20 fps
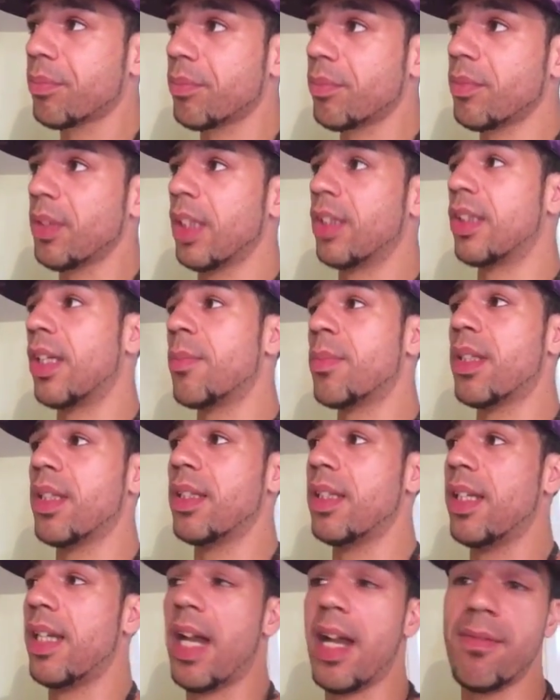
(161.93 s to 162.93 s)

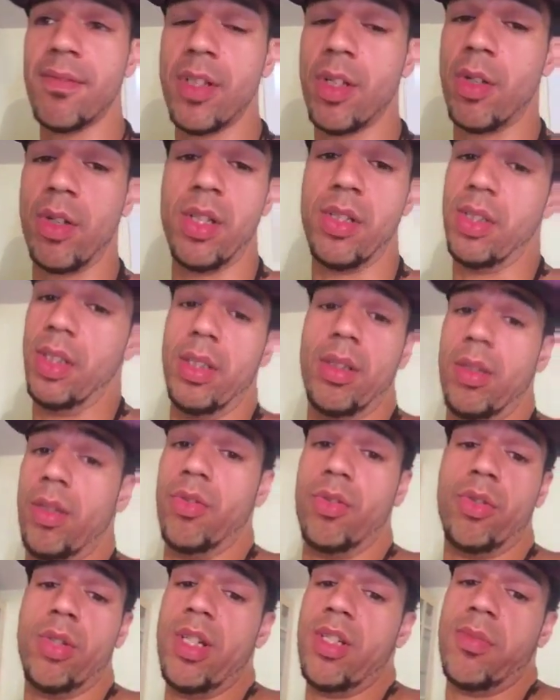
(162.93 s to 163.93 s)
something that I've noticed,
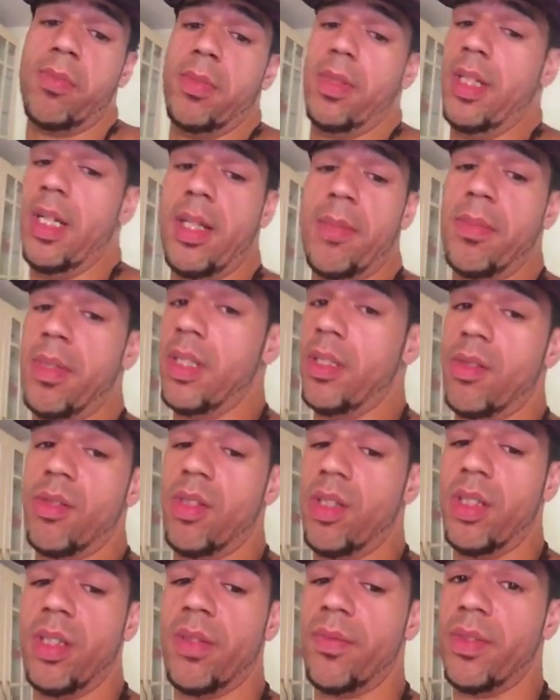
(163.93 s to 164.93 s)
and trust me, I'm
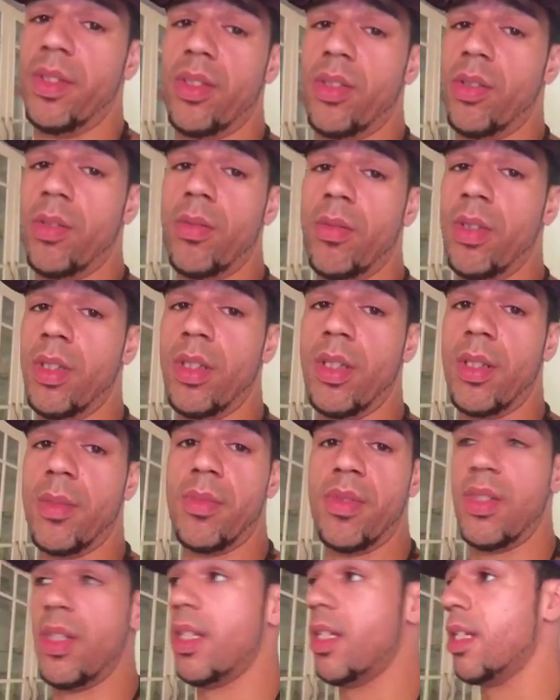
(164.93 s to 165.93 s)
guilty of it too, you know what
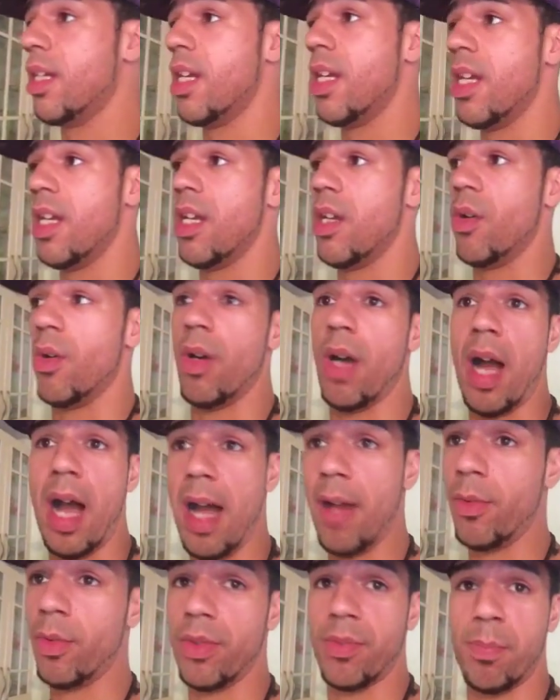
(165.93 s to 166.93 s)
I'm saying?
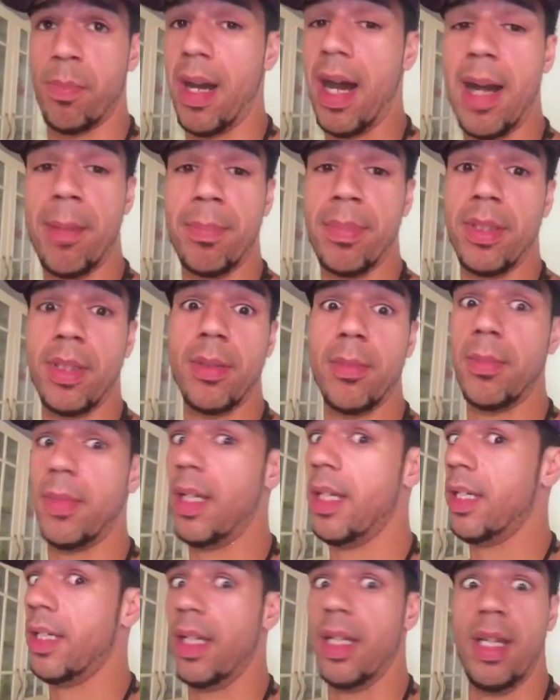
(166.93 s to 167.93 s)
I was popping them
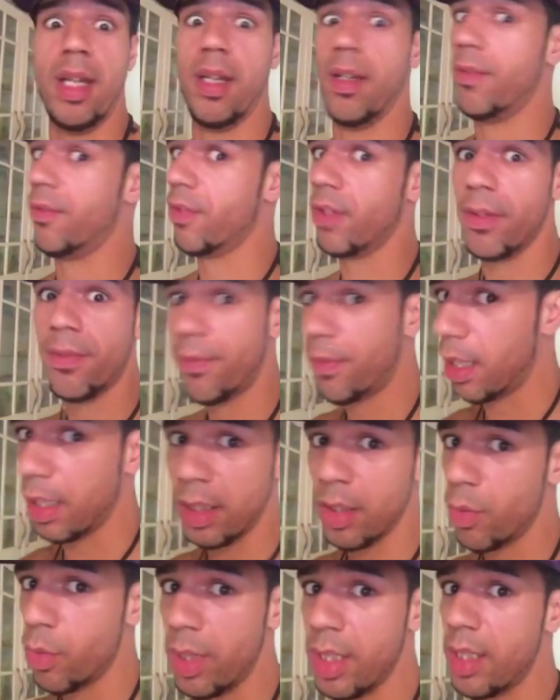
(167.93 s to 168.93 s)
like every
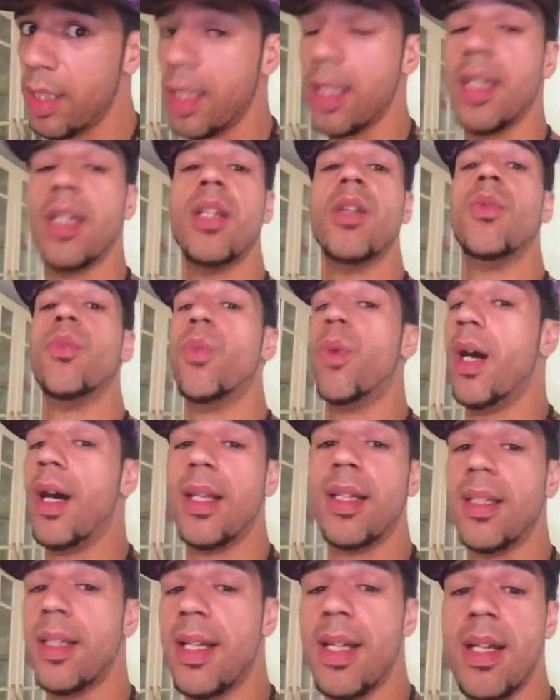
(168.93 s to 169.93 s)
fucking weekend and
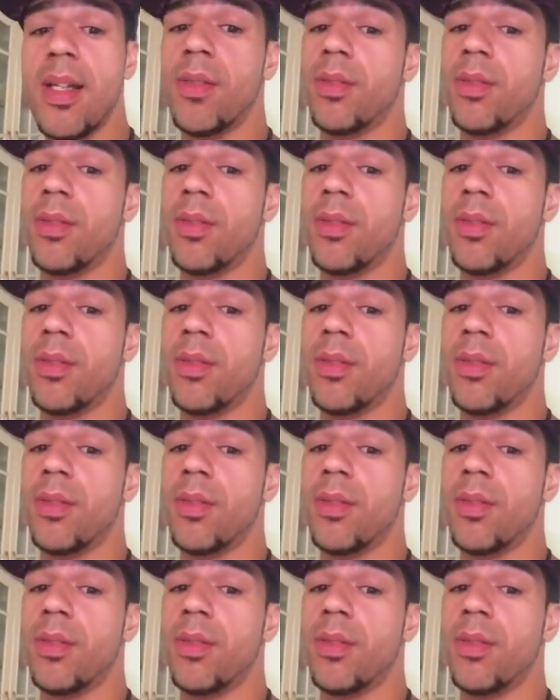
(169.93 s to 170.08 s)
wilding out.